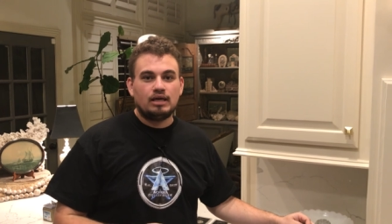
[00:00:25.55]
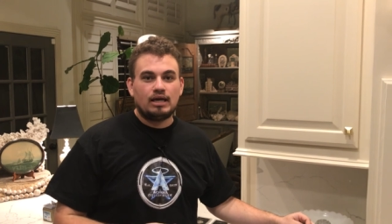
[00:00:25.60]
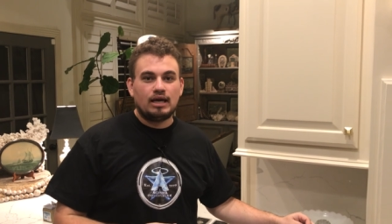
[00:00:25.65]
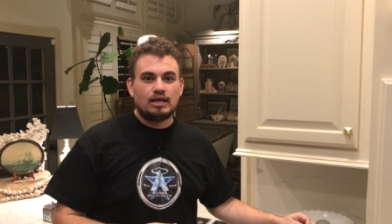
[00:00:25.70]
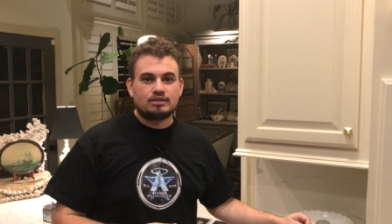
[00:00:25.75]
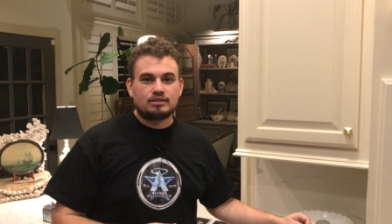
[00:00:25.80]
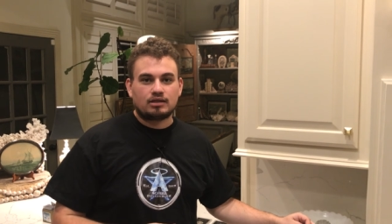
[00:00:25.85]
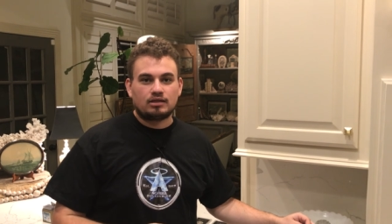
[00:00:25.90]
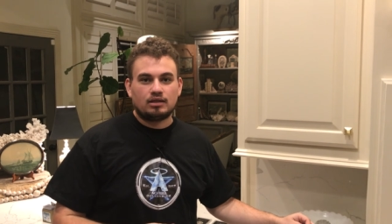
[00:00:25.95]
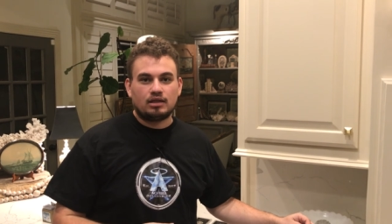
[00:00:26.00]

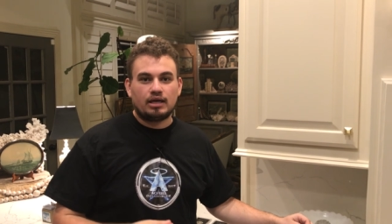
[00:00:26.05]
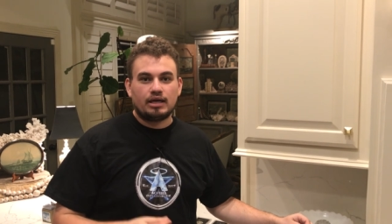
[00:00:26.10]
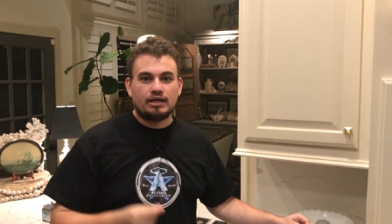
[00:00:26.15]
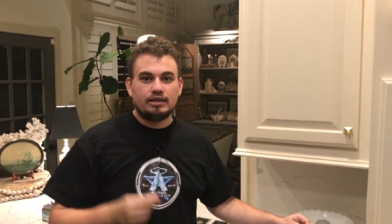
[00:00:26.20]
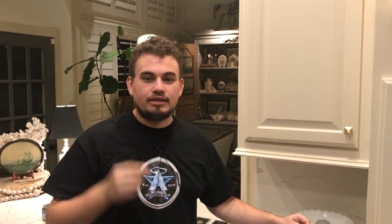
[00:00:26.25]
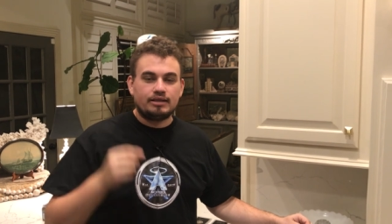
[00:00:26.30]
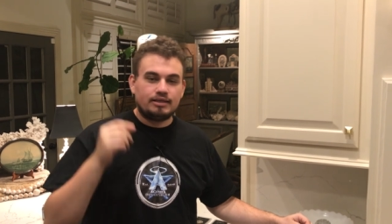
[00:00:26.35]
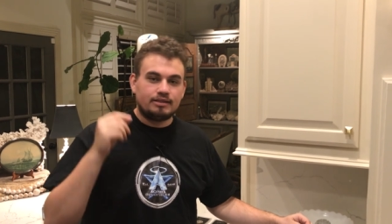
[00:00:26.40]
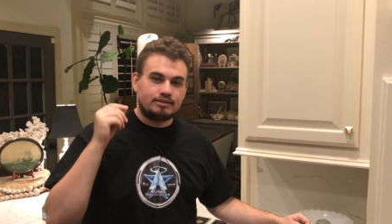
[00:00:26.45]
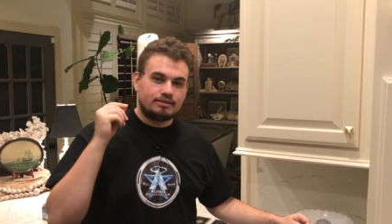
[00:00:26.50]
as a
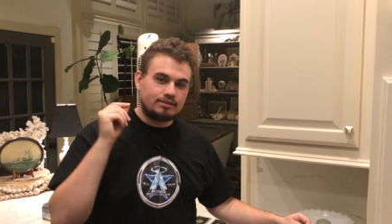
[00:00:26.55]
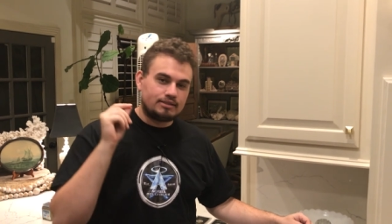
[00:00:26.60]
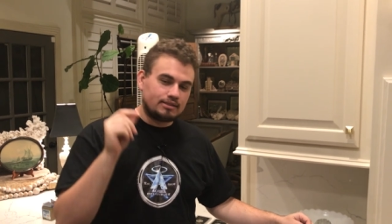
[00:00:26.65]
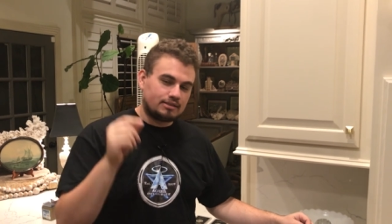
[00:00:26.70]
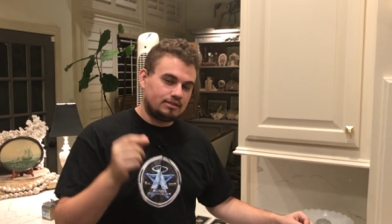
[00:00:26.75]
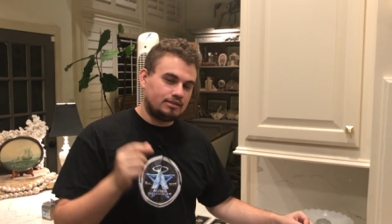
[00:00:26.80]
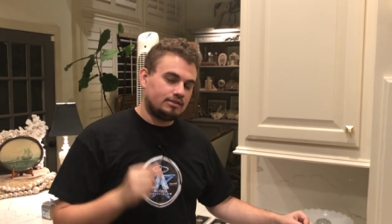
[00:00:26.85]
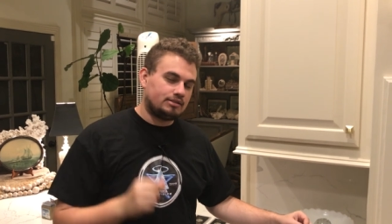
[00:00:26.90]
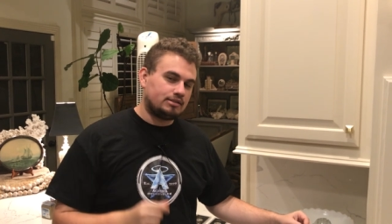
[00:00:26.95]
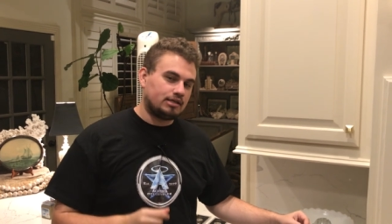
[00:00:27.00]
client in
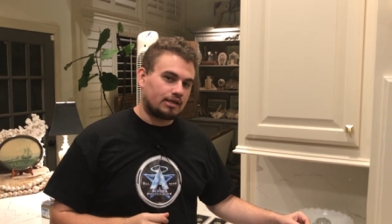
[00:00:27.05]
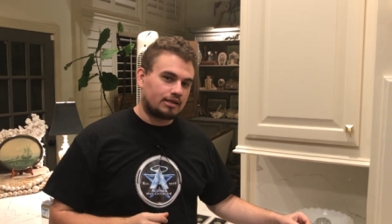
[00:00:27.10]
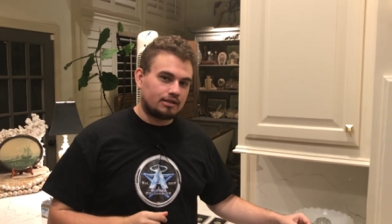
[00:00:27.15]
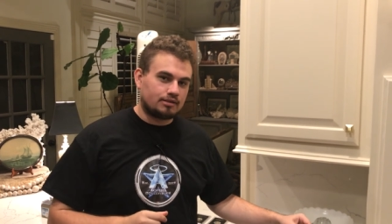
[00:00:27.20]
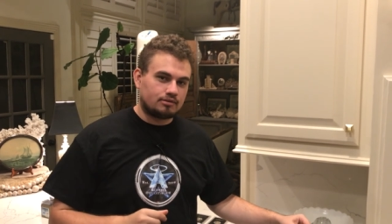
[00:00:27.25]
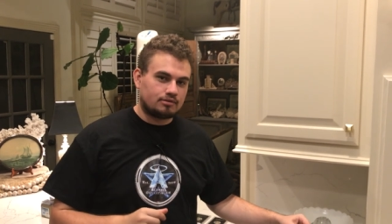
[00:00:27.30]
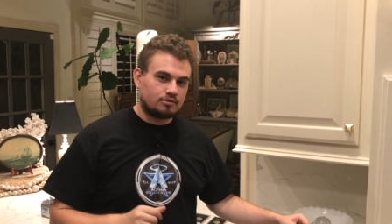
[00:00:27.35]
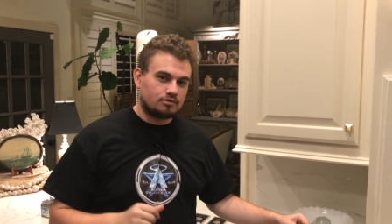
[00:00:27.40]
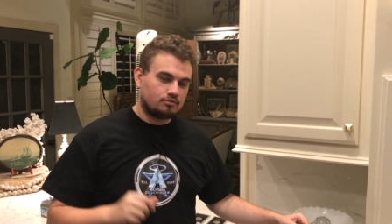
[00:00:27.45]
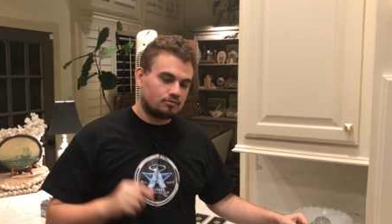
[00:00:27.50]
60
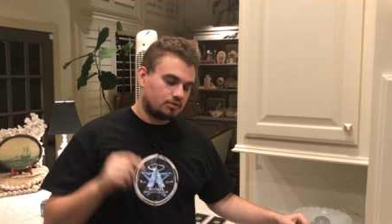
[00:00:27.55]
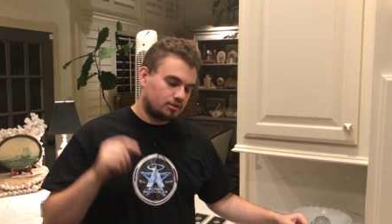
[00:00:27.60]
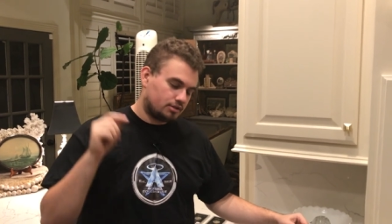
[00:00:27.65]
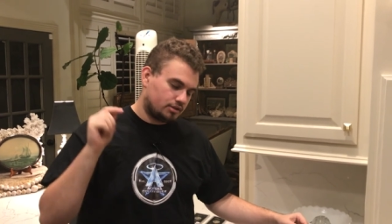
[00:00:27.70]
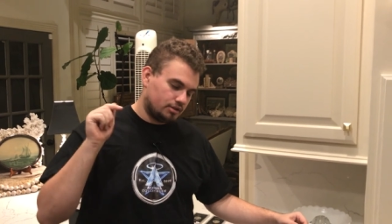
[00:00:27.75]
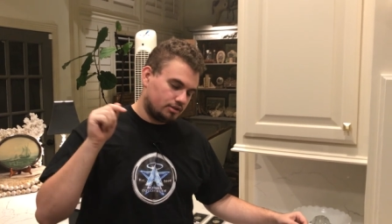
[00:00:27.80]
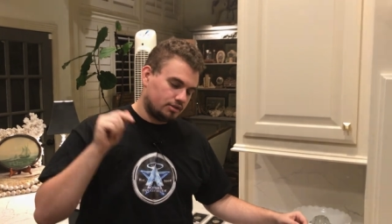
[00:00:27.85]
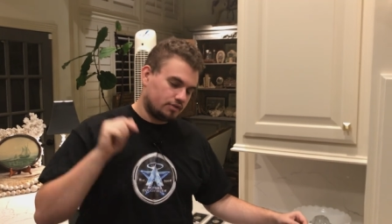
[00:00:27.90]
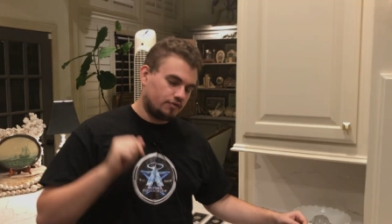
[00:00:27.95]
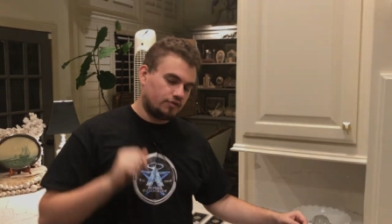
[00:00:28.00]
seconds. Let's
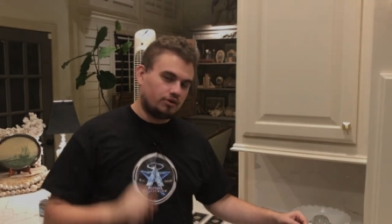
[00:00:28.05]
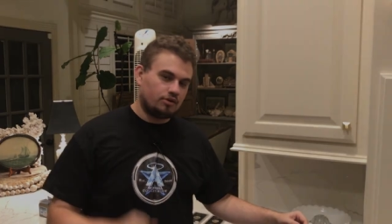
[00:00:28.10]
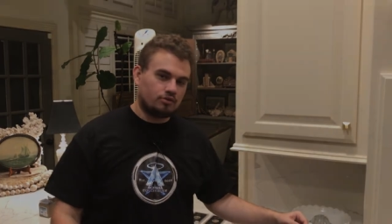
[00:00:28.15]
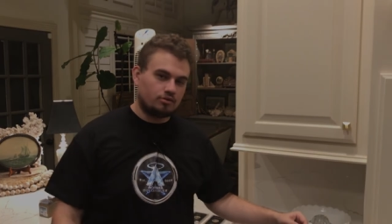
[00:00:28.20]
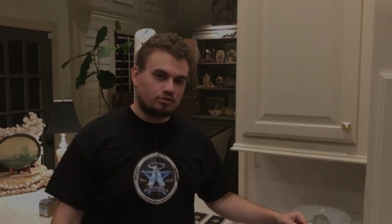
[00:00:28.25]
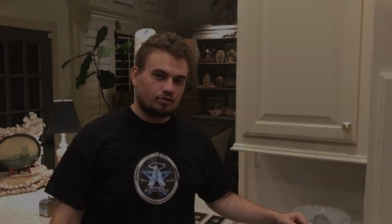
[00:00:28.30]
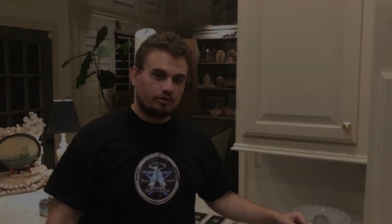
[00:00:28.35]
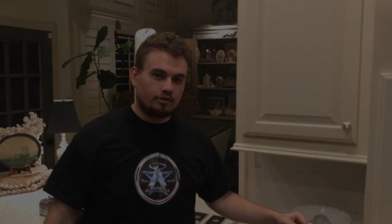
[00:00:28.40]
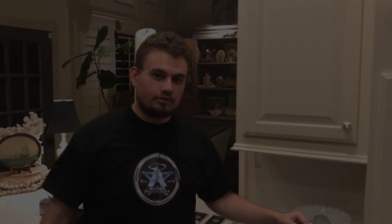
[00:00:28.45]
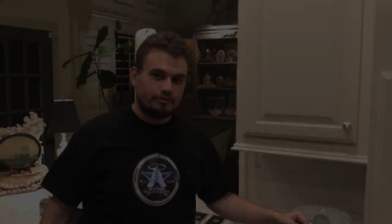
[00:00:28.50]
get this video
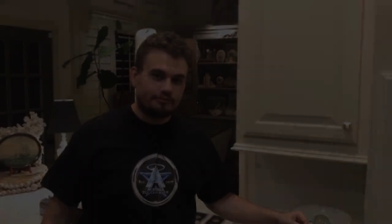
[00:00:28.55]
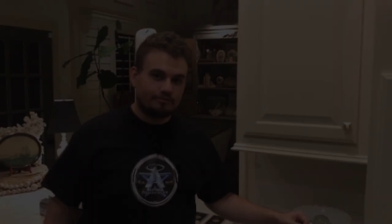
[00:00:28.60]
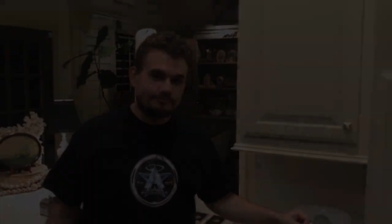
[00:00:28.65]
started.